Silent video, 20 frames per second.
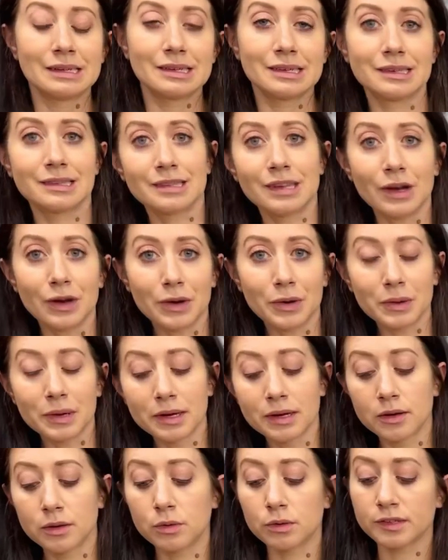So
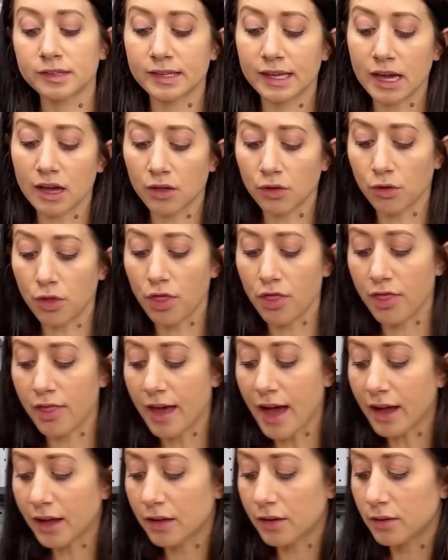we'll see how
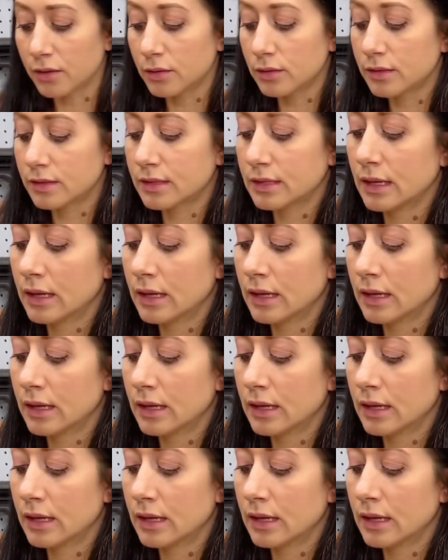that goes.